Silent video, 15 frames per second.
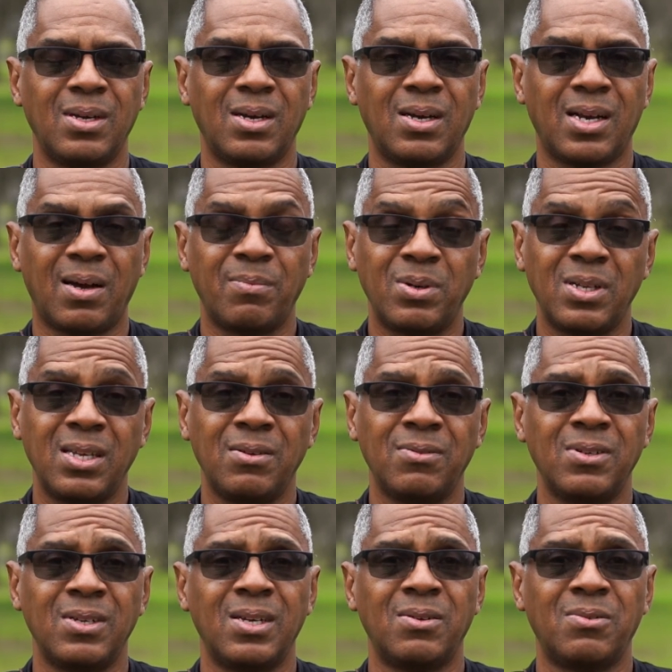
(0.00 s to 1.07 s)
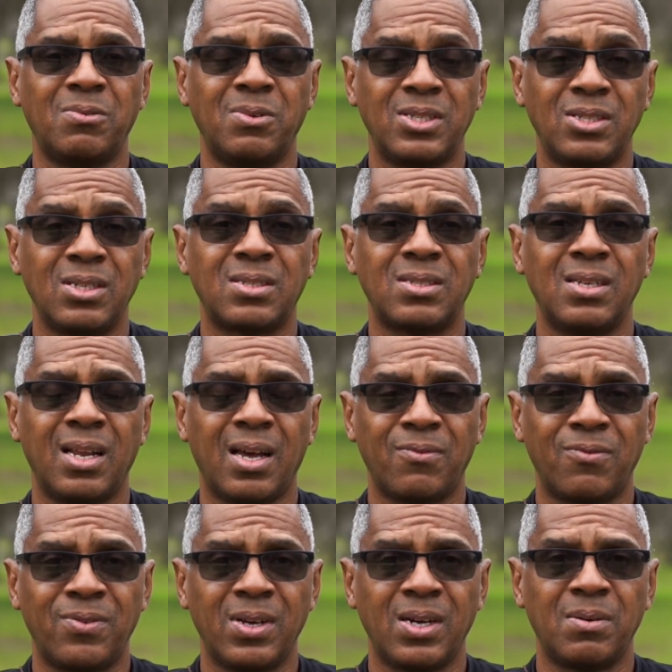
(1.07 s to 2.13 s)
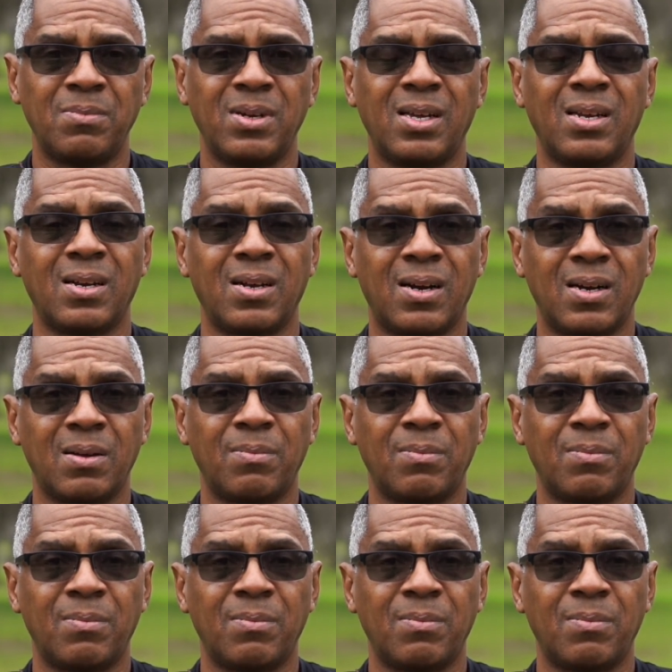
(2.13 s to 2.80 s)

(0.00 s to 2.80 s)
And I believe we should see that film and learn